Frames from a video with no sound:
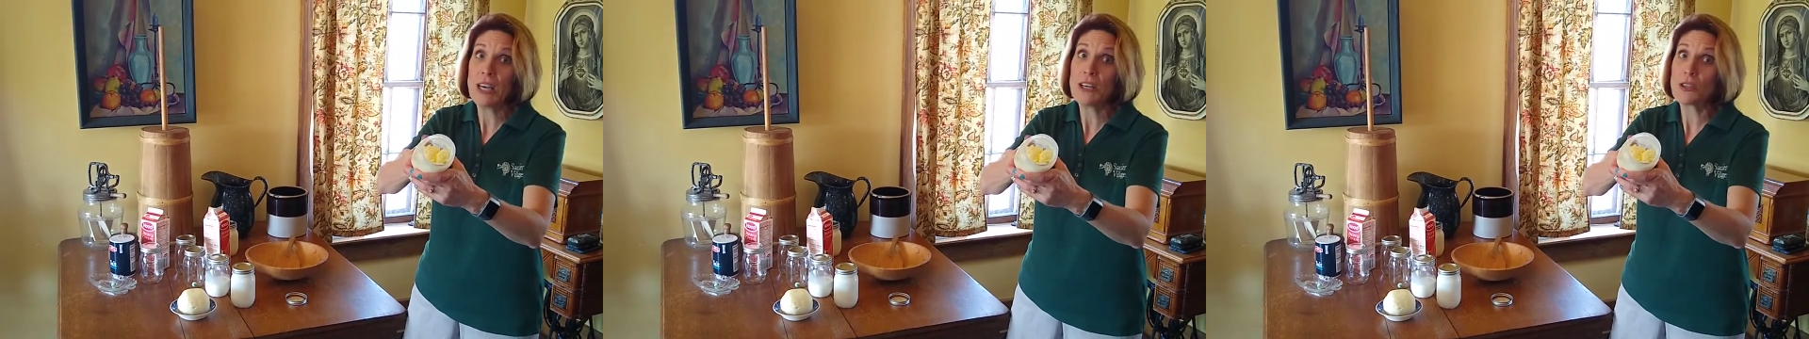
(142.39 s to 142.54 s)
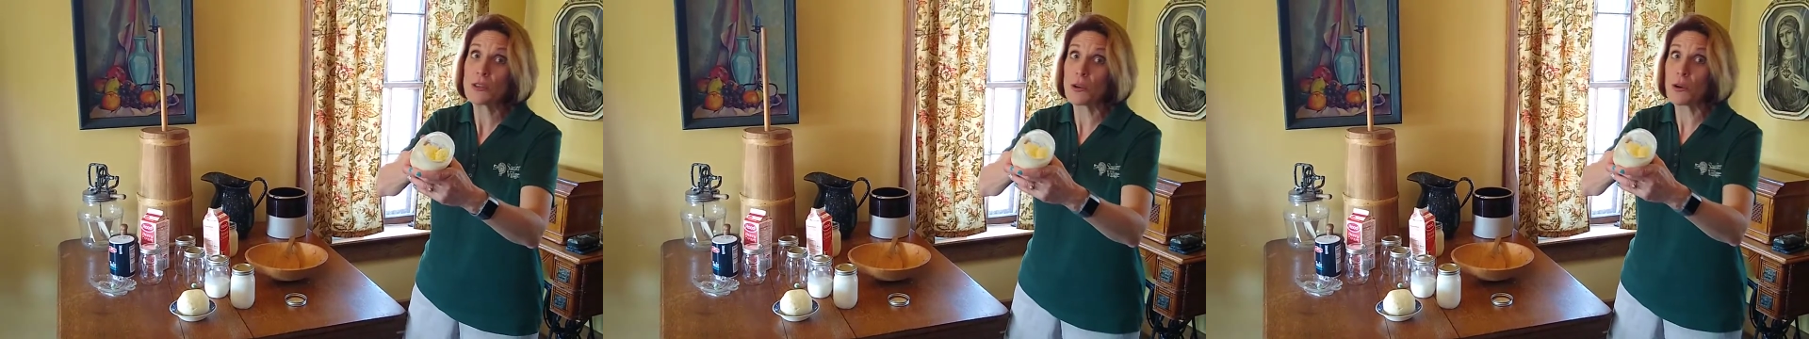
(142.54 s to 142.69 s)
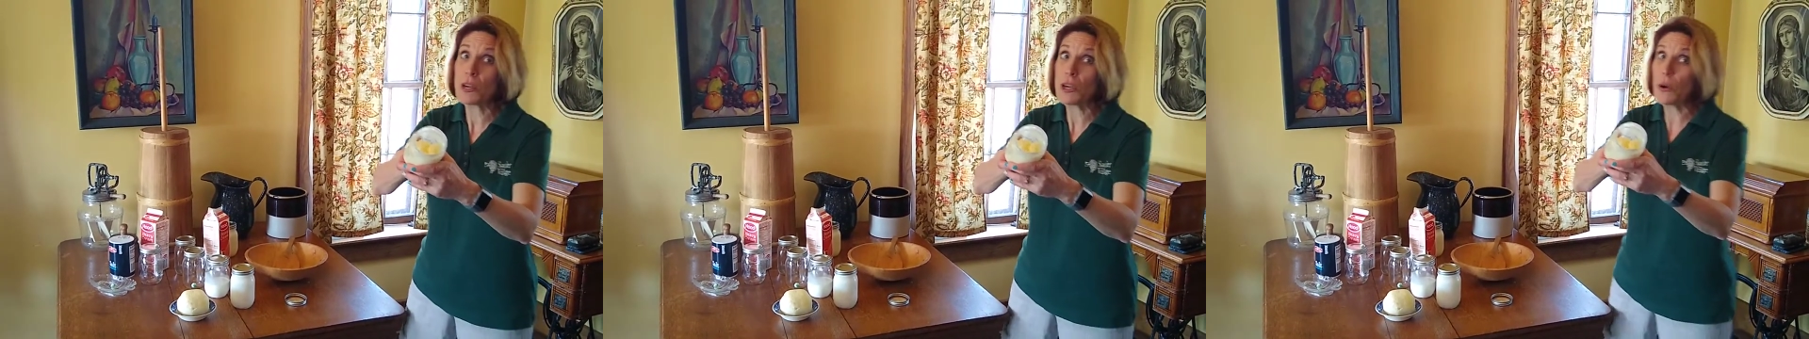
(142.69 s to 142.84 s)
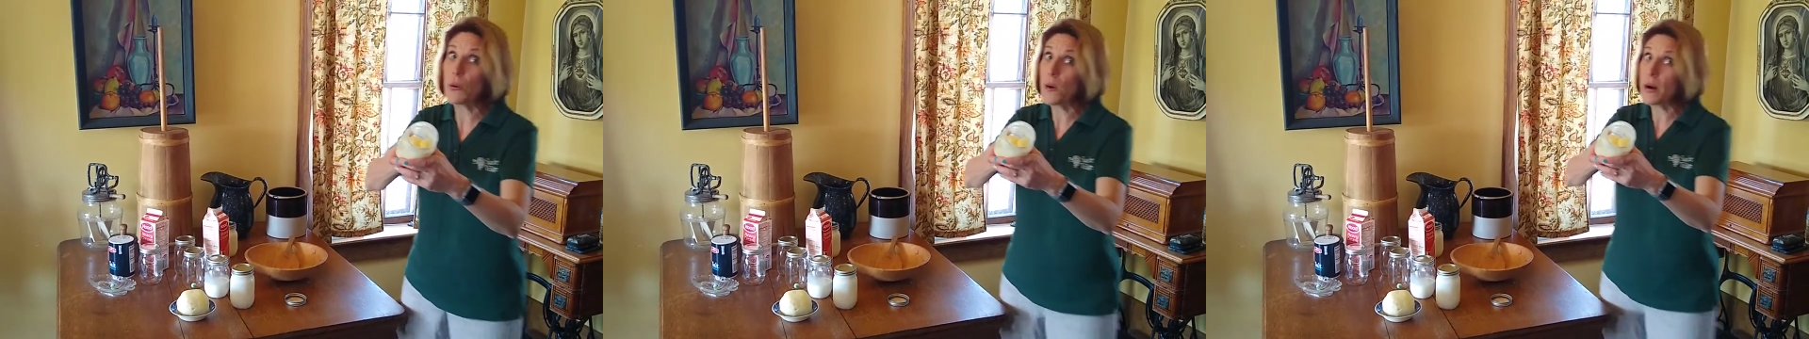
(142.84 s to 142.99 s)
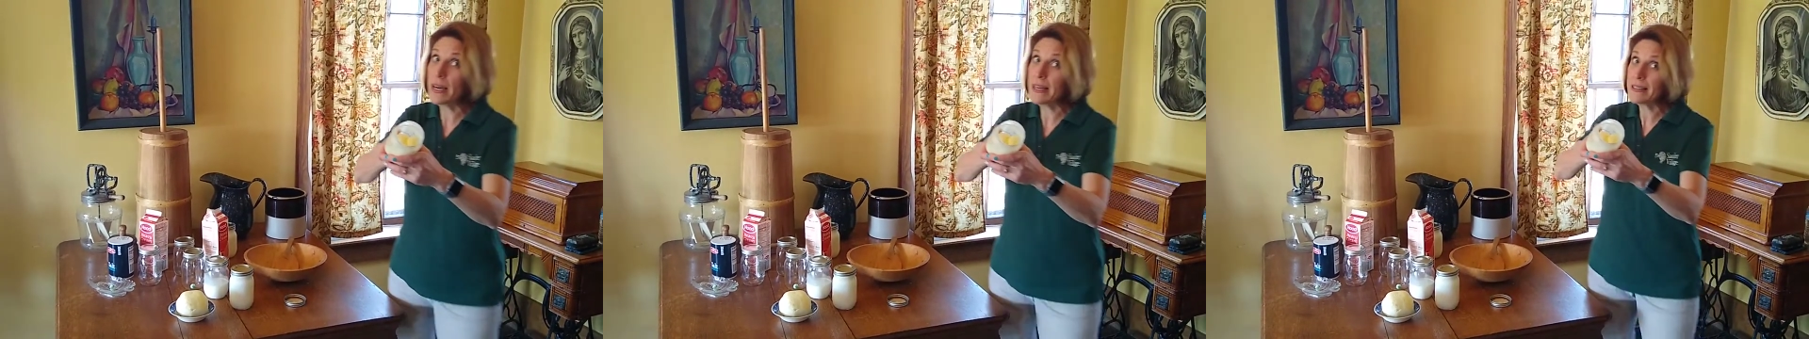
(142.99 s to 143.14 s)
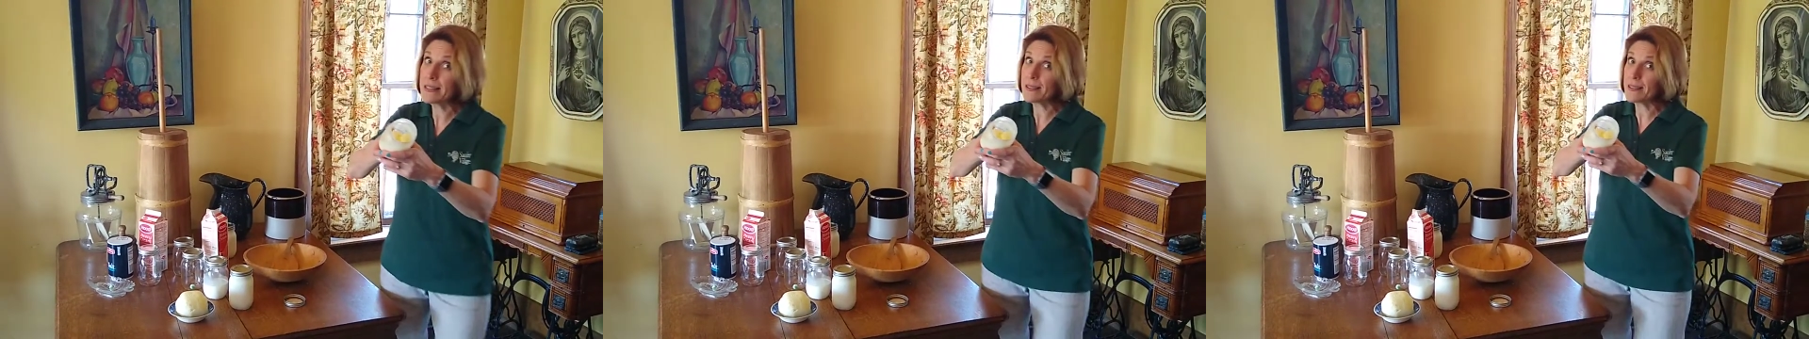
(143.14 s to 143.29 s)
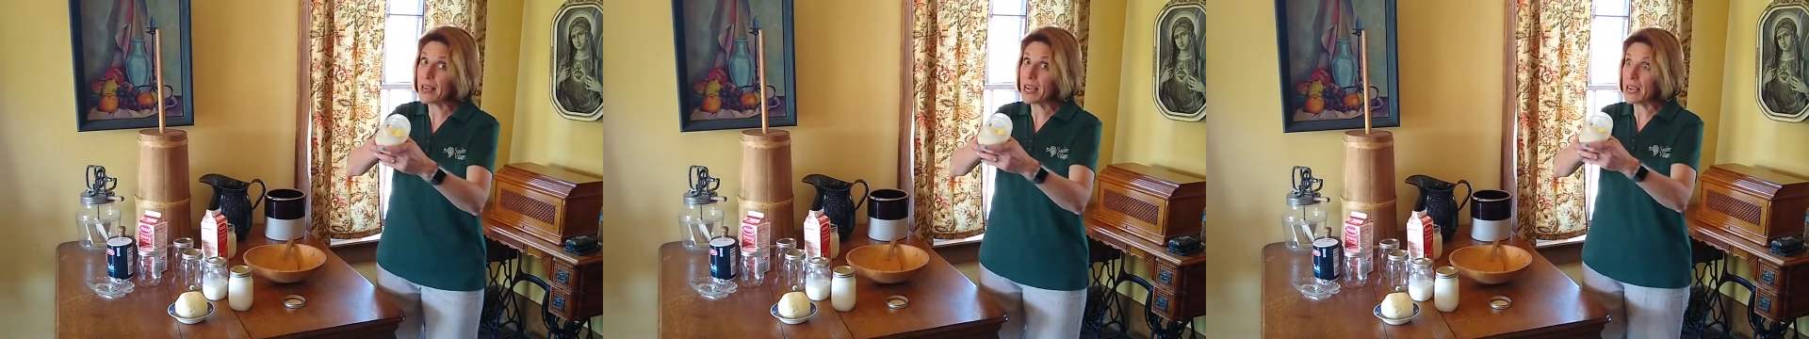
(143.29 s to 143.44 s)
So you want
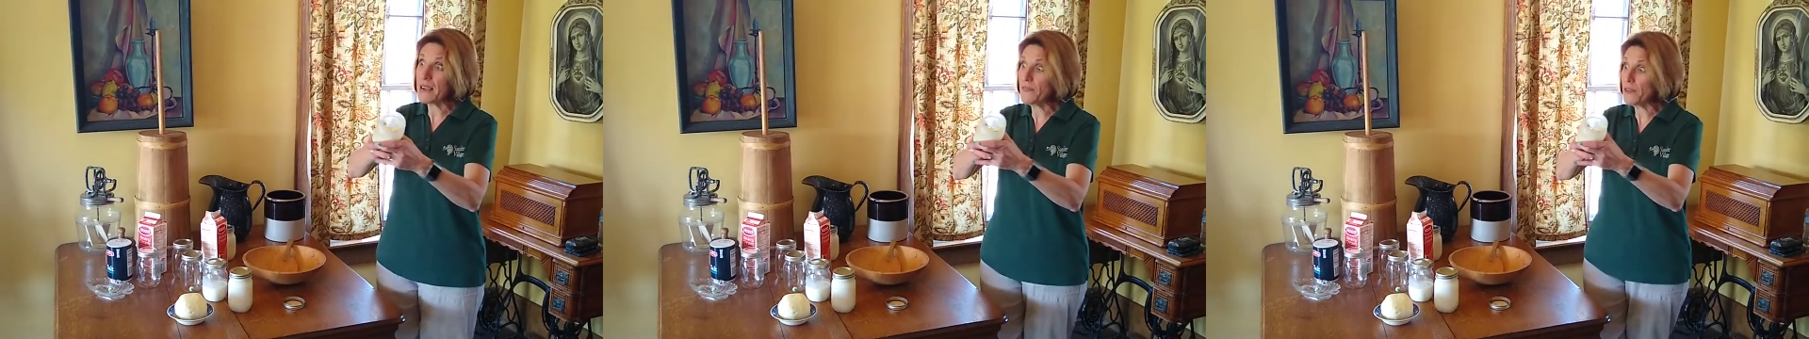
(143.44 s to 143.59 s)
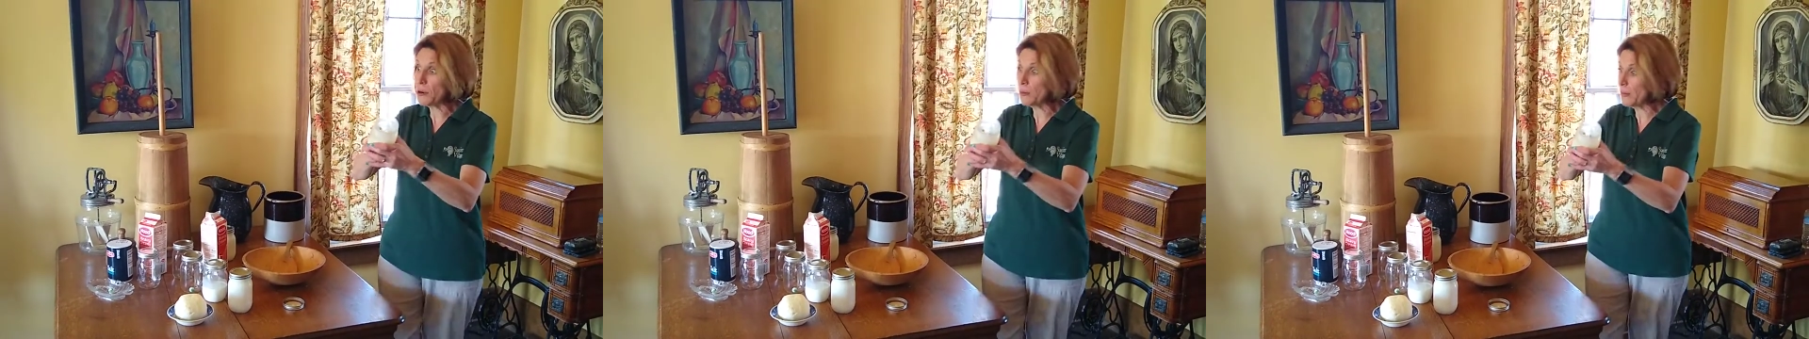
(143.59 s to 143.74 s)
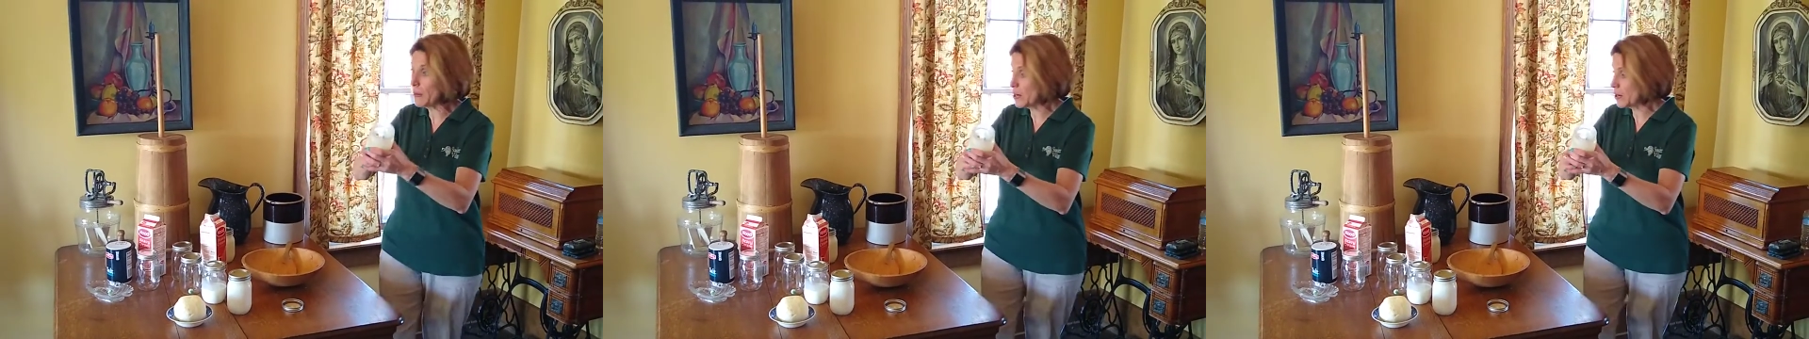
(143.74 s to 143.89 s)
to save your